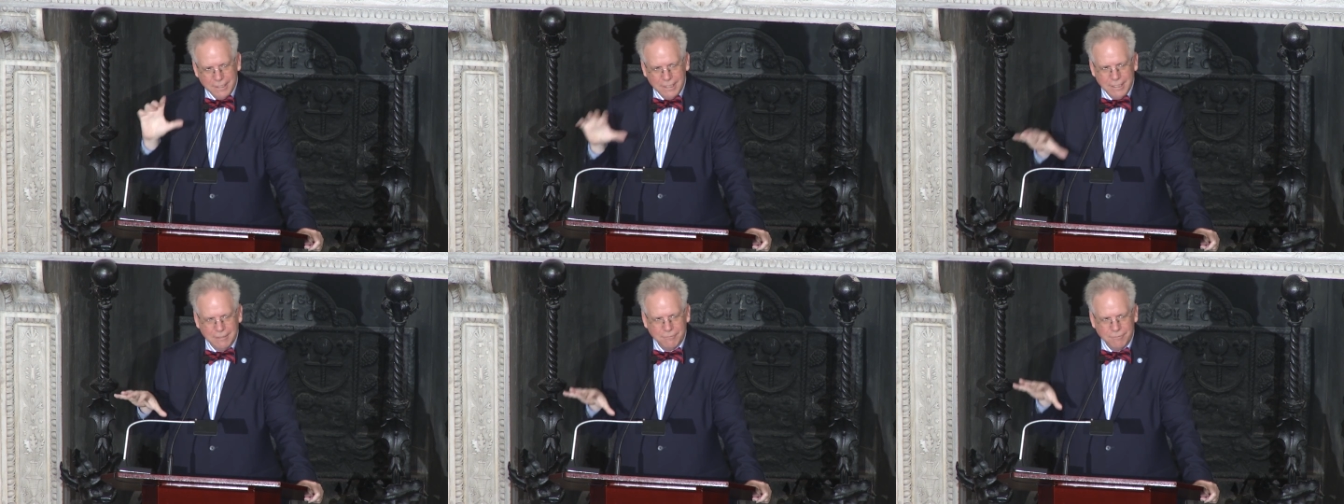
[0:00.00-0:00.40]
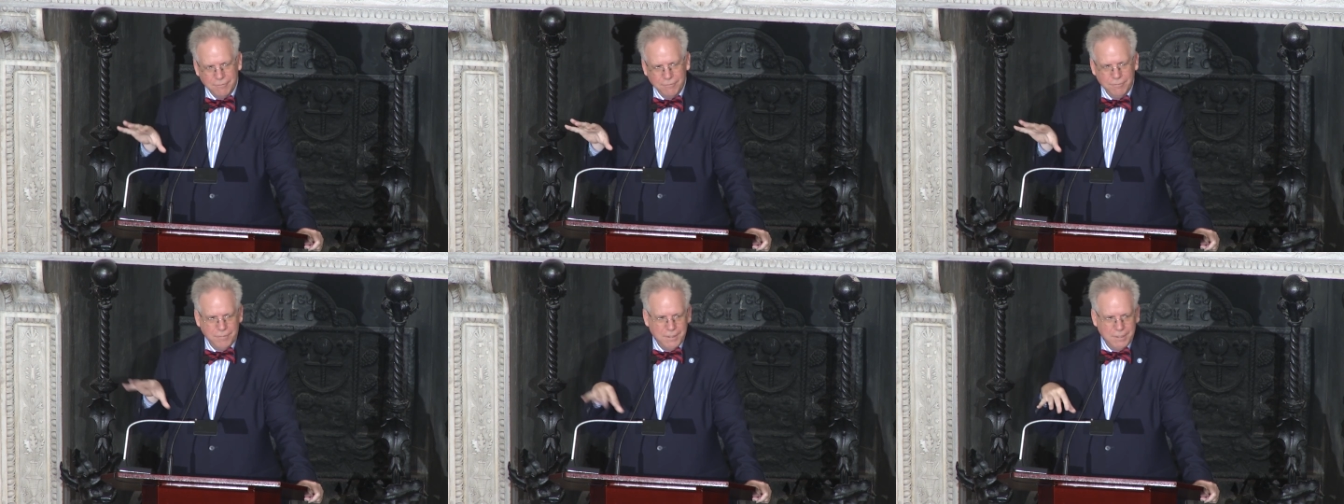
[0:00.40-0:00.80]
if
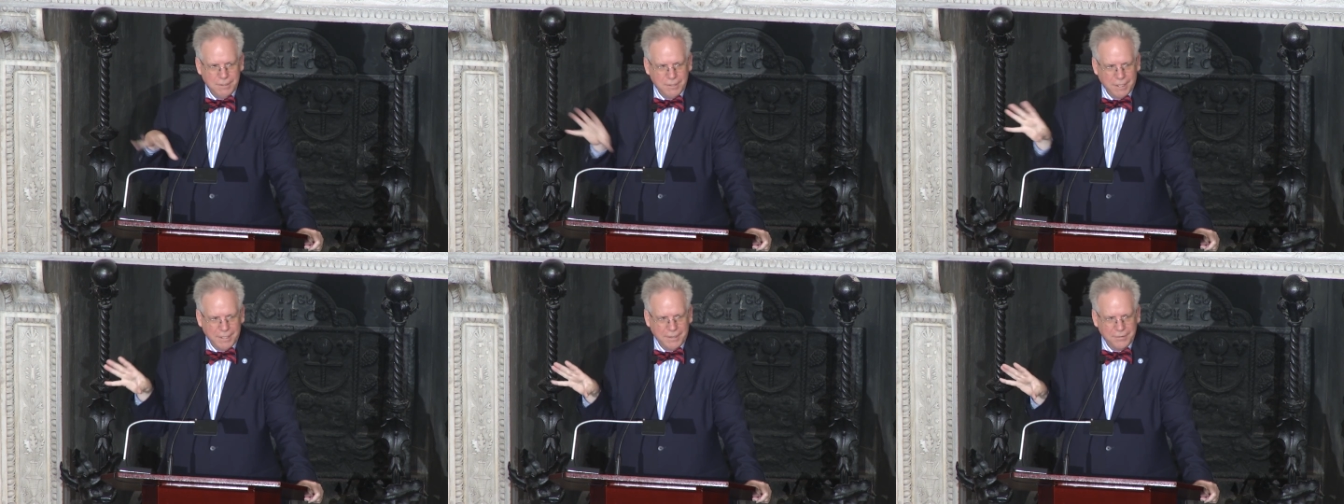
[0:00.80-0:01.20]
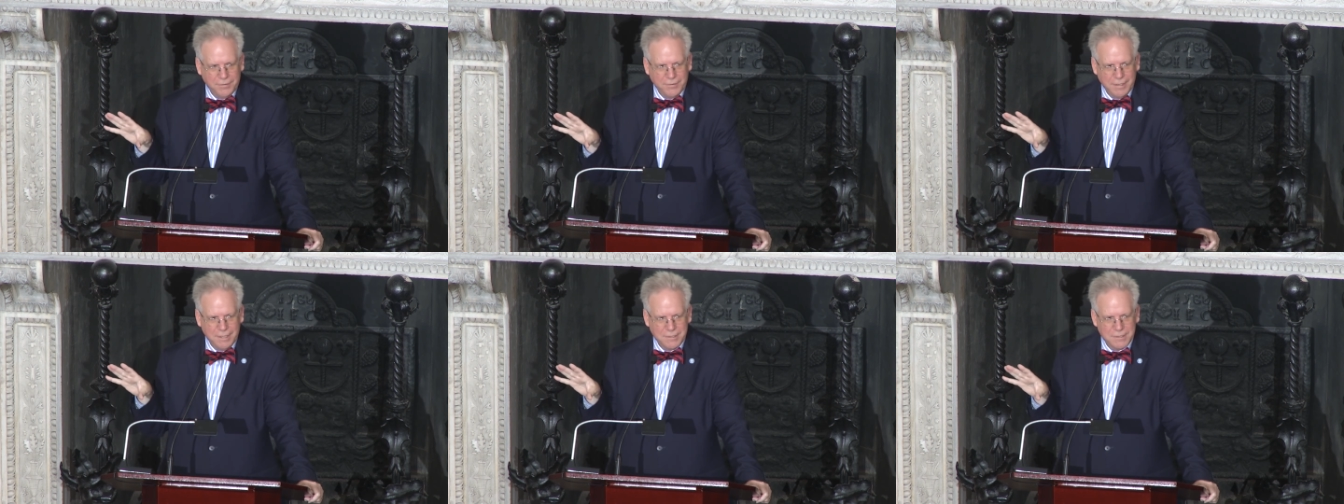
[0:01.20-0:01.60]
the United
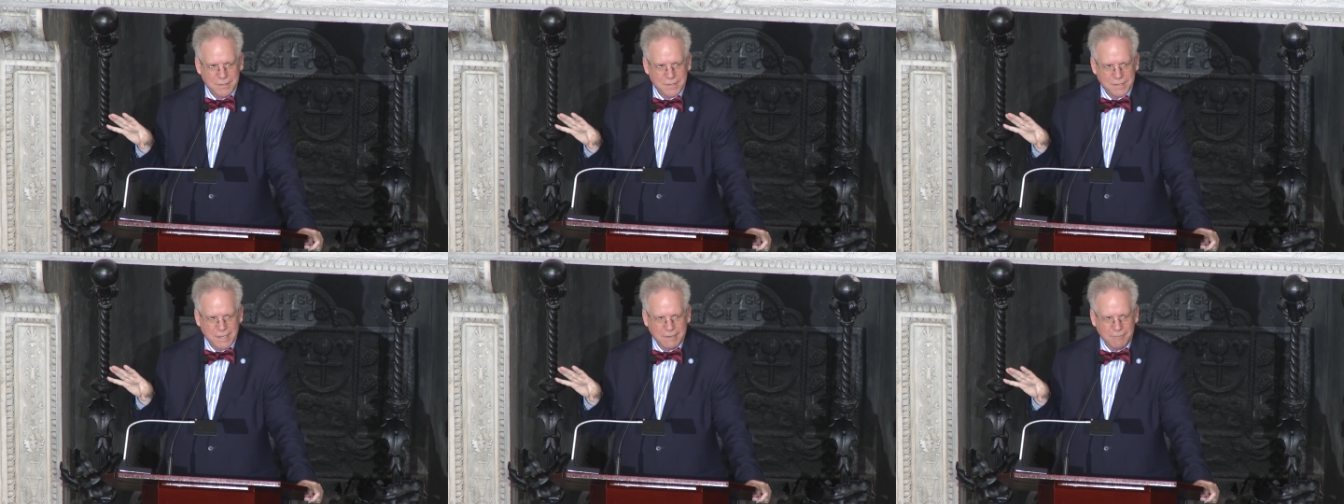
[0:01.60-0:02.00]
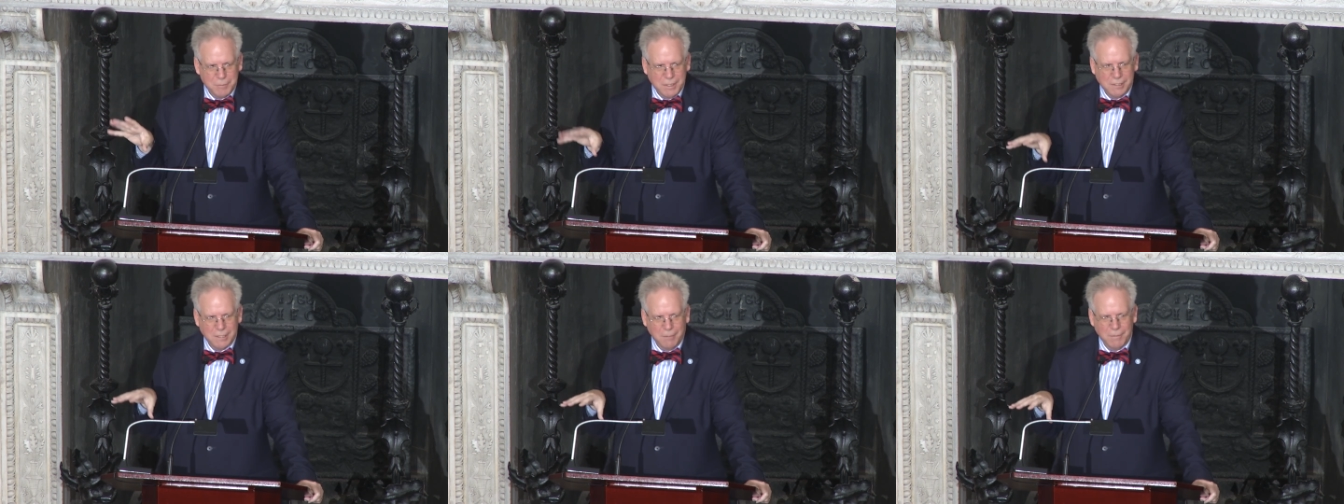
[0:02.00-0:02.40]
States, instead of
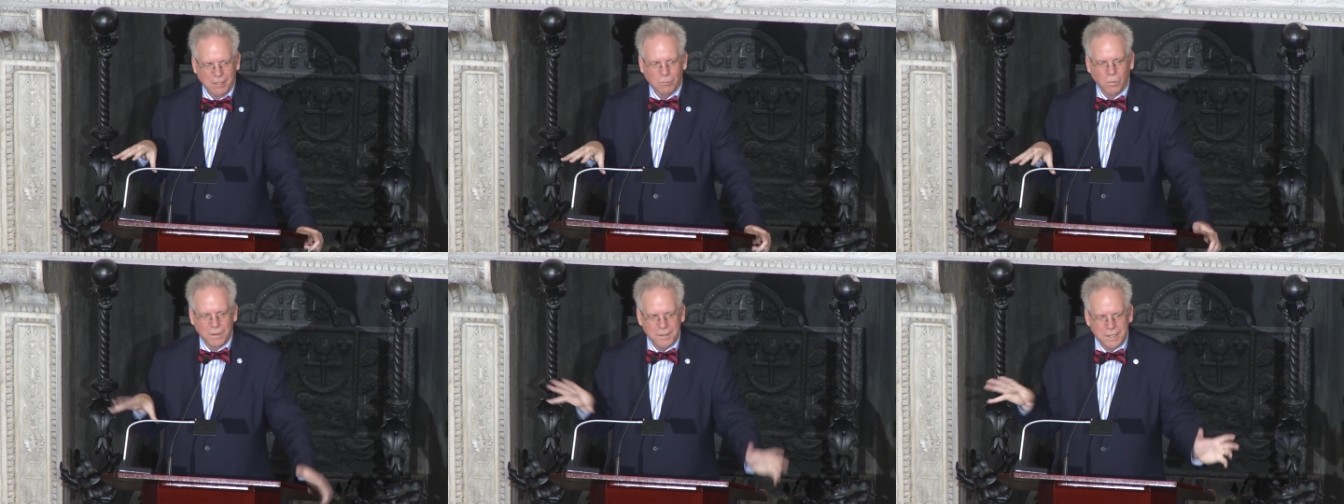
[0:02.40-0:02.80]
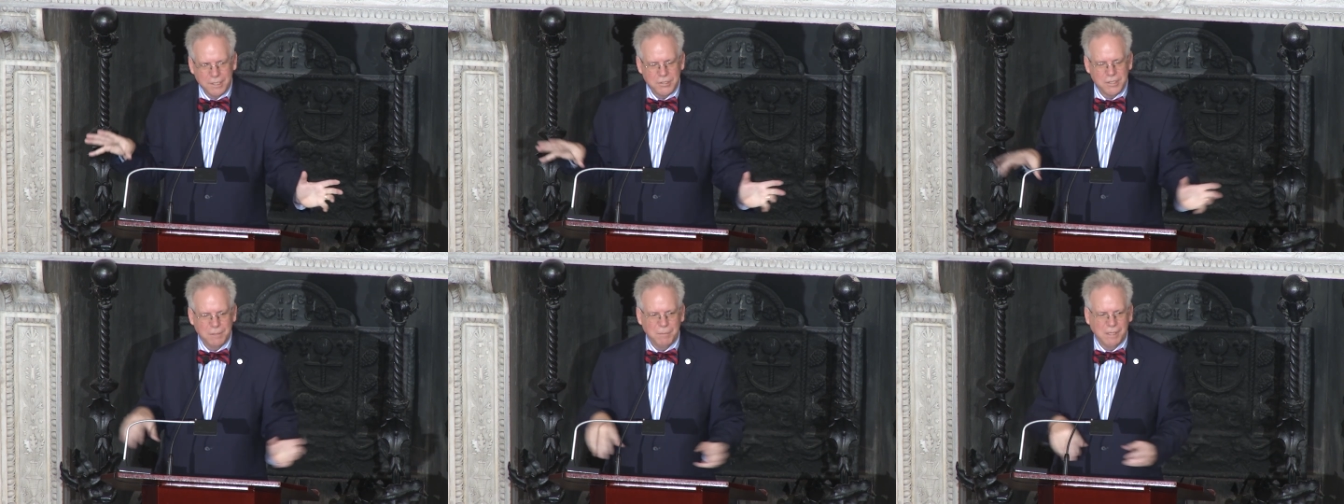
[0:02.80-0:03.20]
becoming one
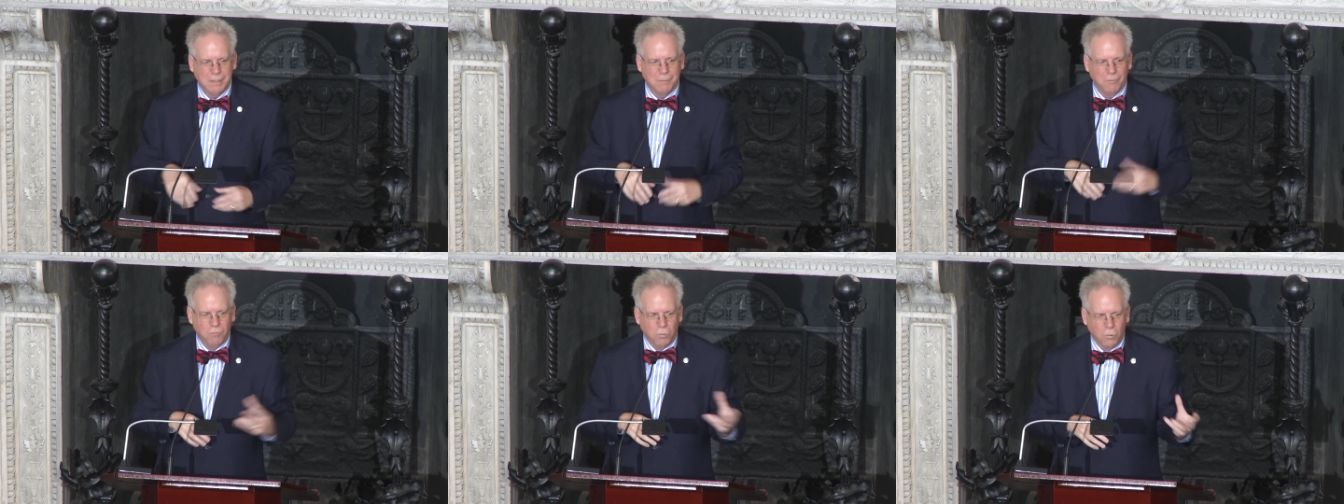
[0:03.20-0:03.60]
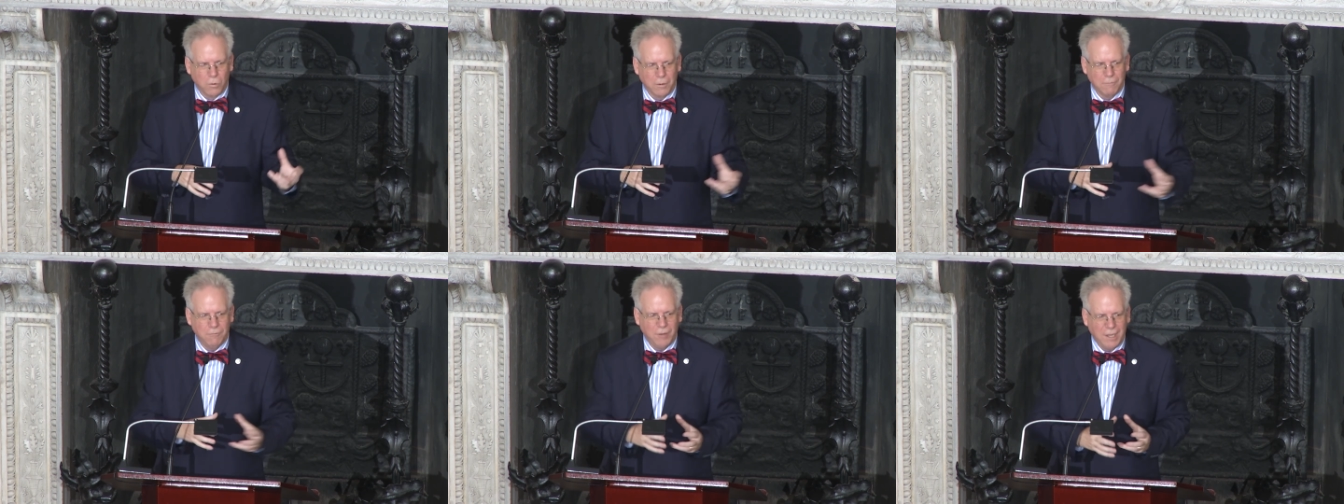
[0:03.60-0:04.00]
nation, had become
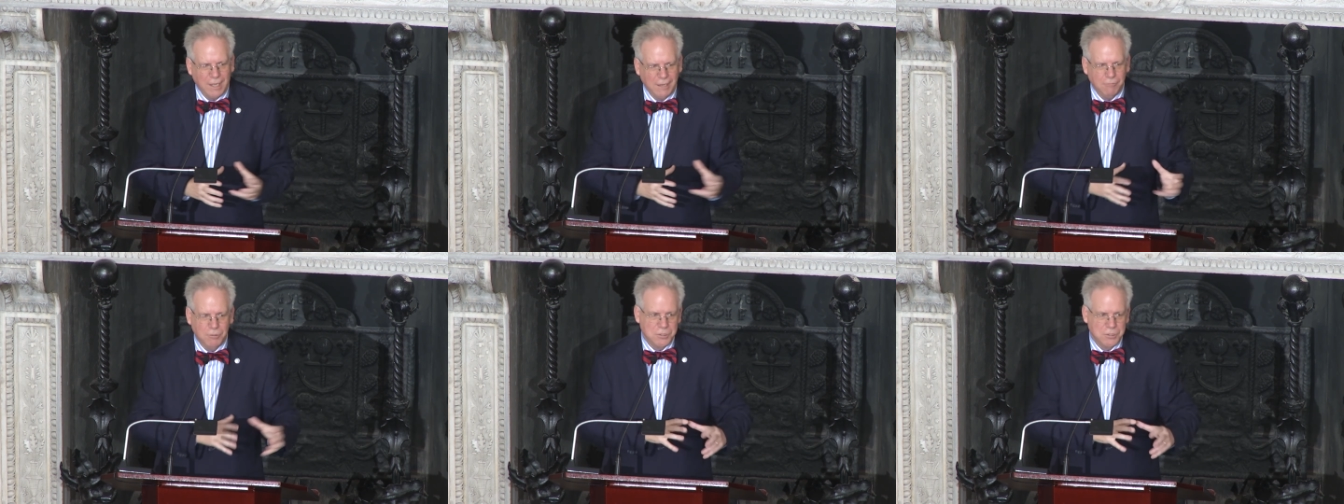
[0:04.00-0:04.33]
four or five,